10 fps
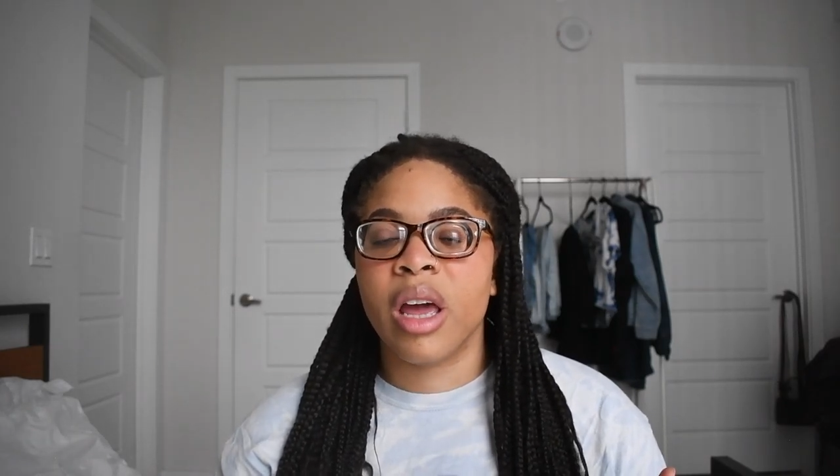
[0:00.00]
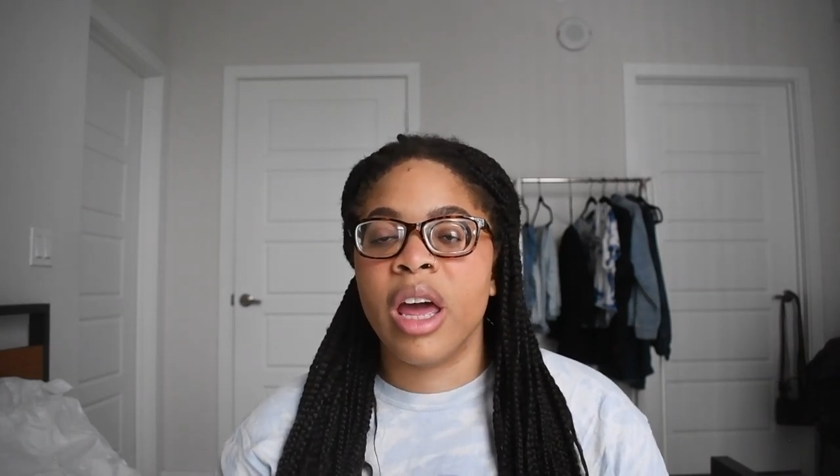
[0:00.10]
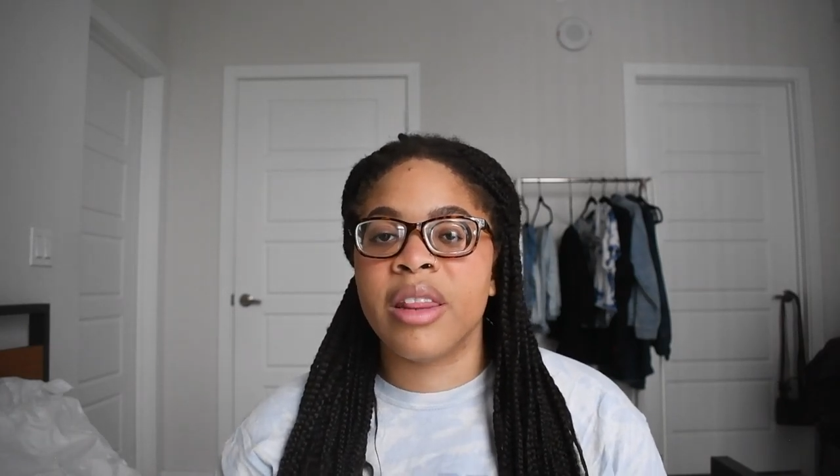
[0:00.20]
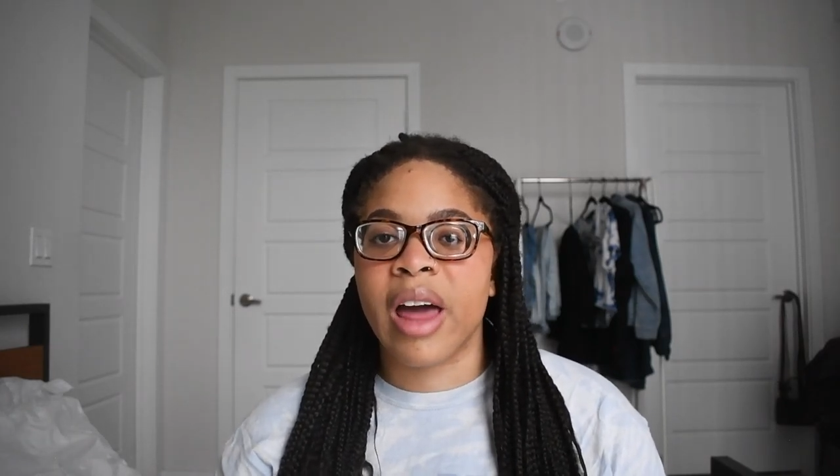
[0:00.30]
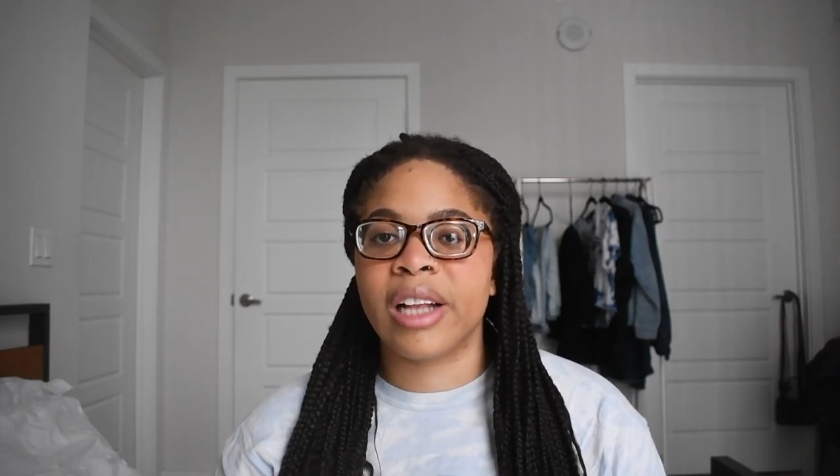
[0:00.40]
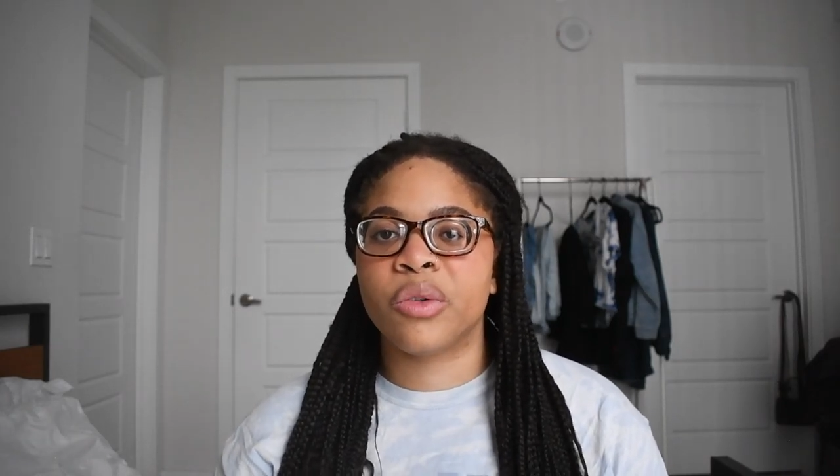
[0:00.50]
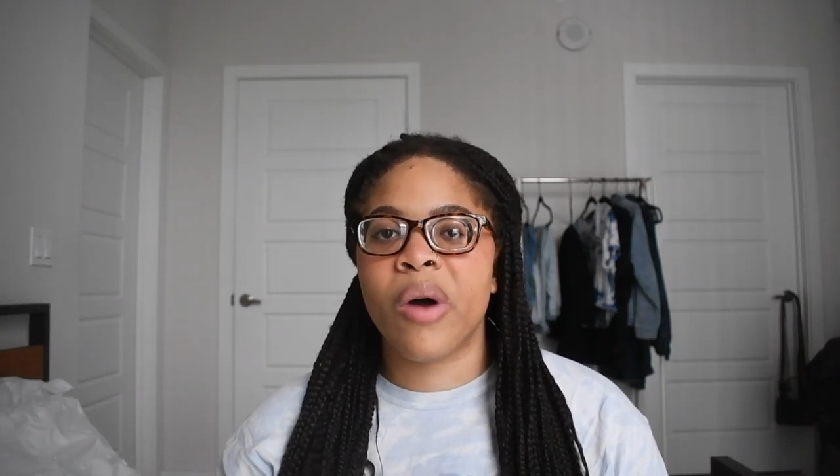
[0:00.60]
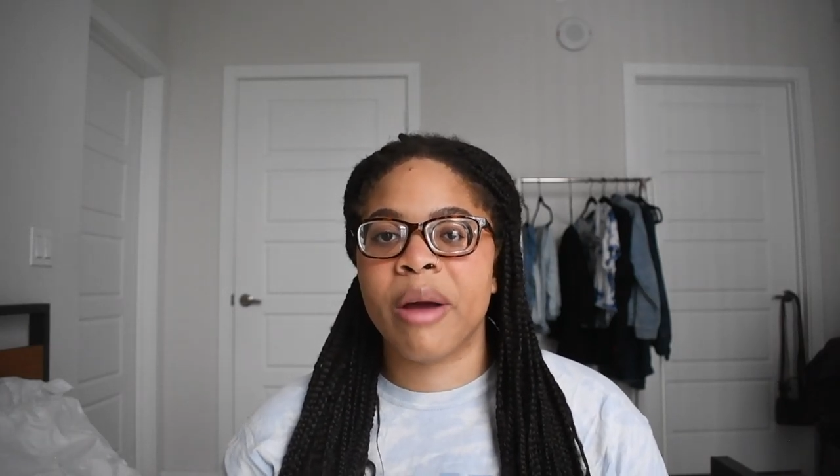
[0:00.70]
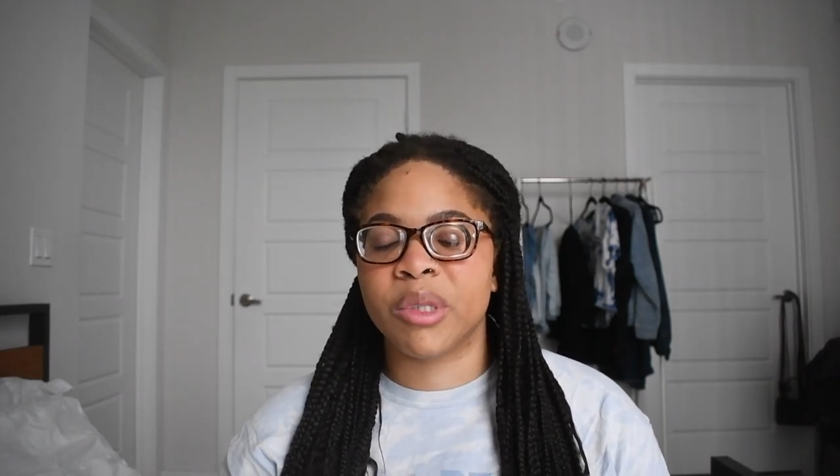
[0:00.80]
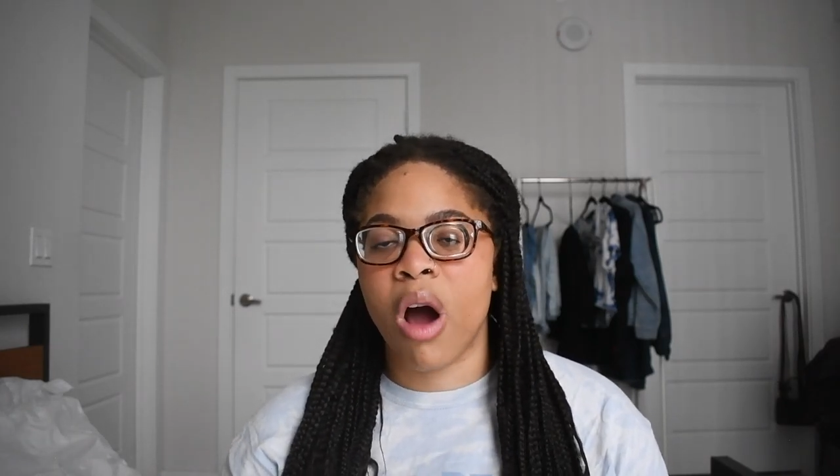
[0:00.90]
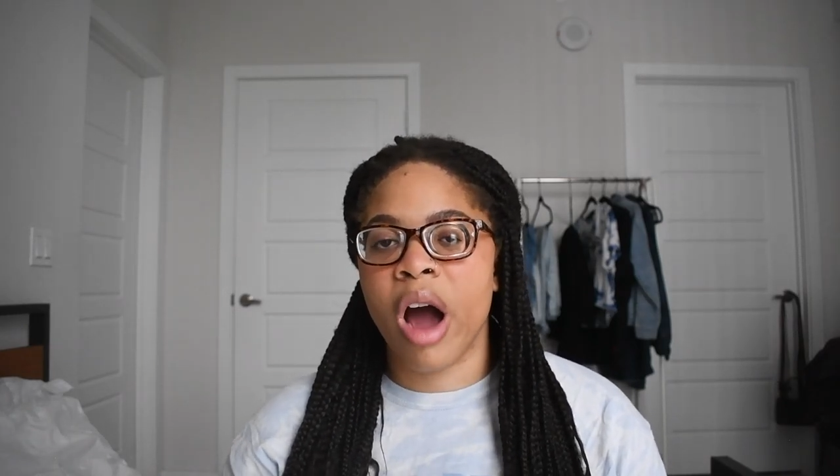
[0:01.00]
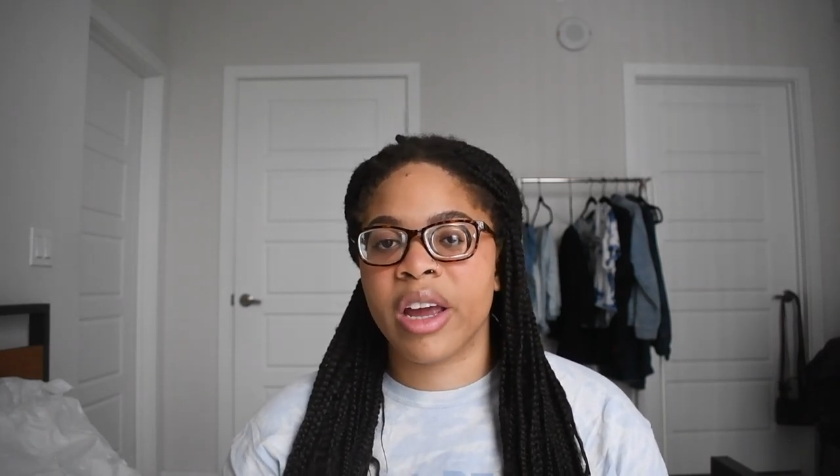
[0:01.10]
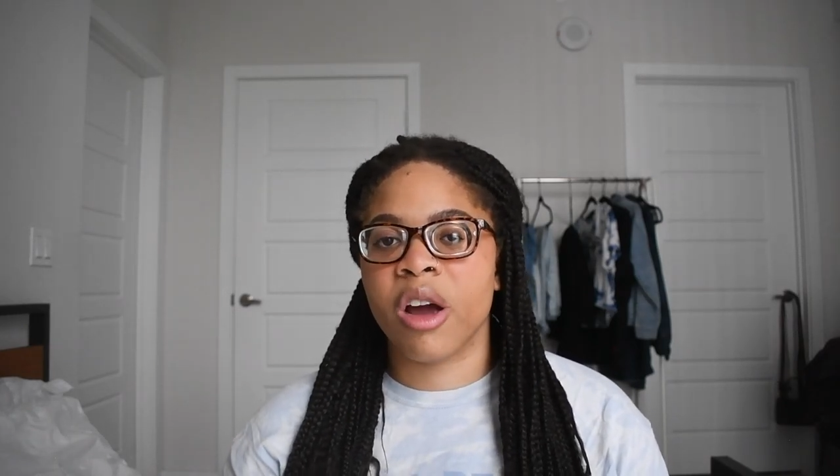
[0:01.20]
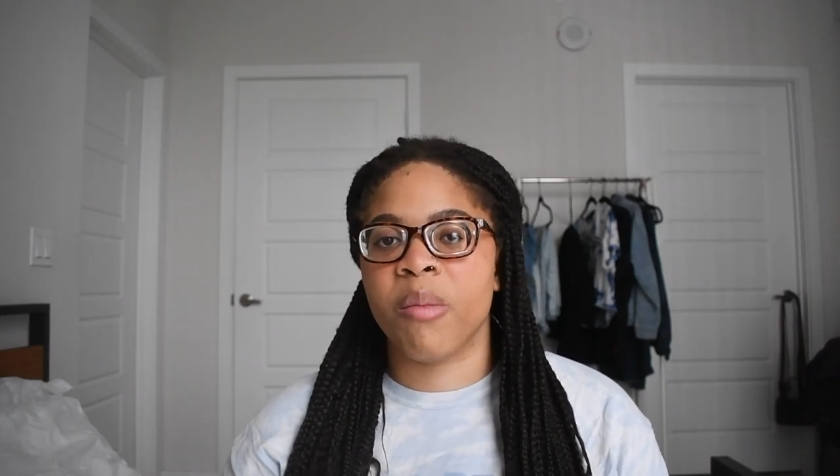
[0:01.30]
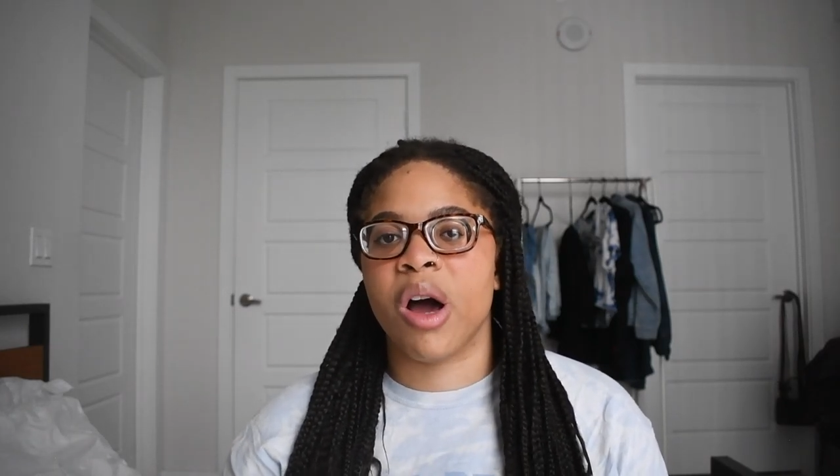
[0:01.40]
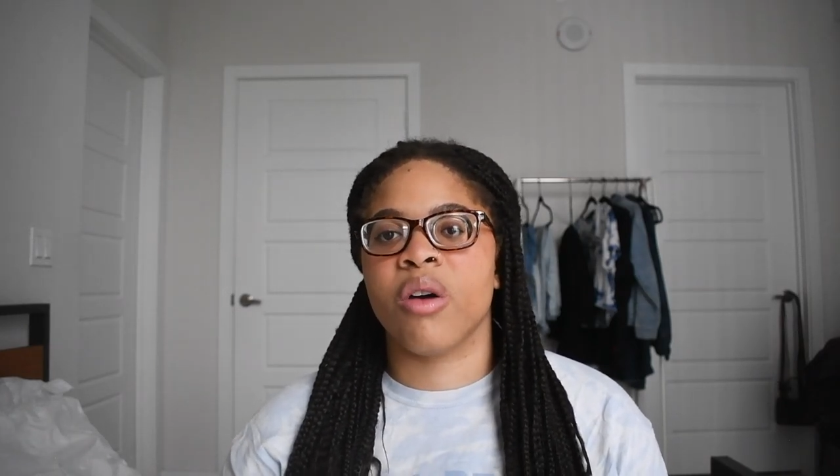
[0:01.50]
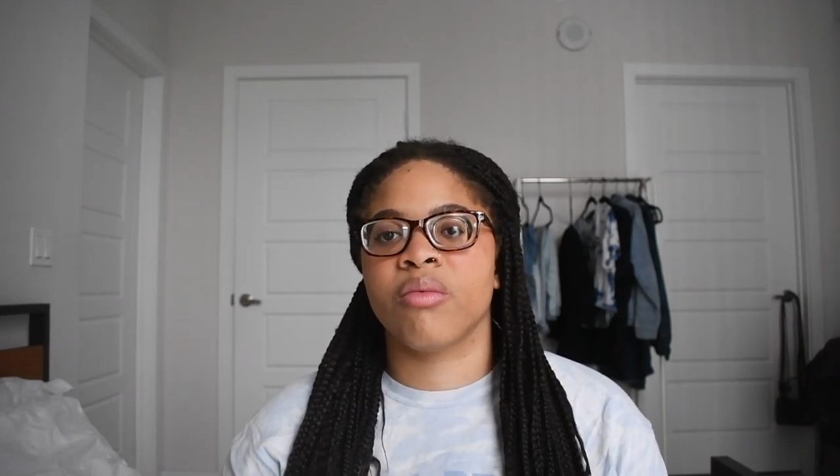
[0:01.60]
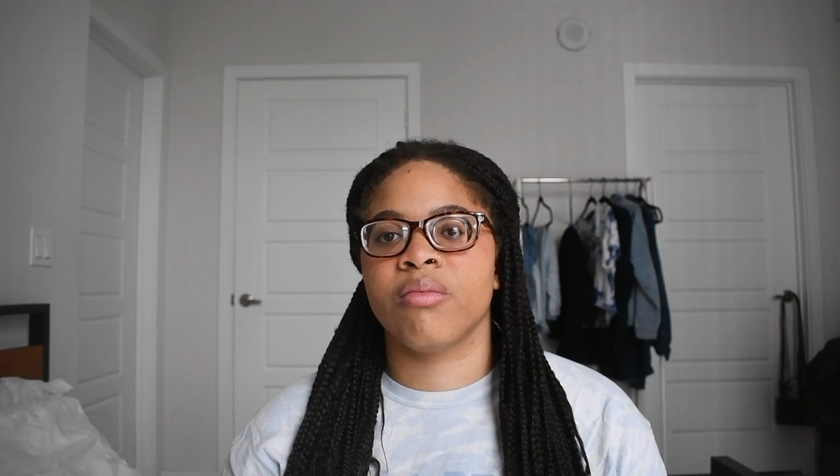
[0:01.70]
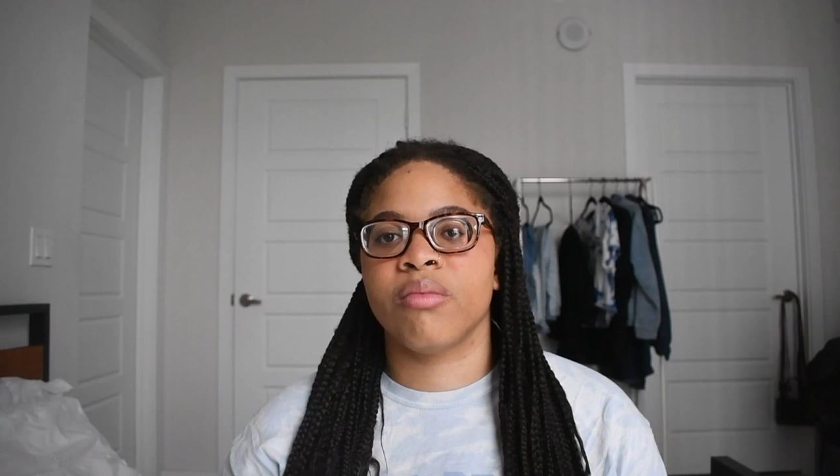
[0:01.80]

And that's why I'm talking about